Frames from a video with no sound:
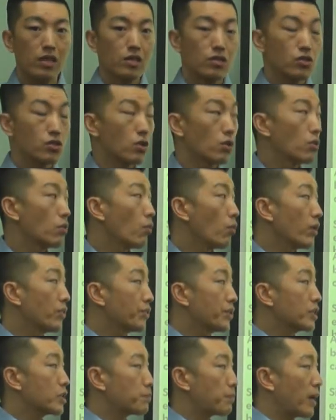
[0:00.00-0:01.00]
So when
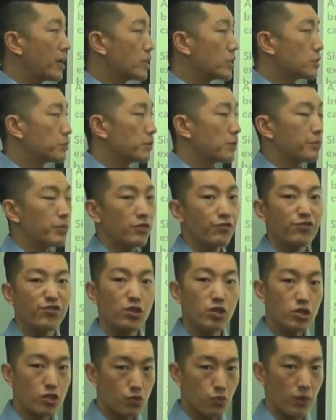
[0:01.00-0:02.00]
the Spanish people
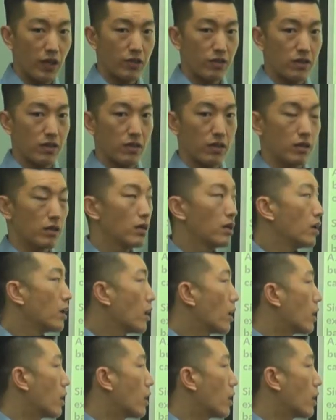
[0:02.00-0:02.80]
first went there,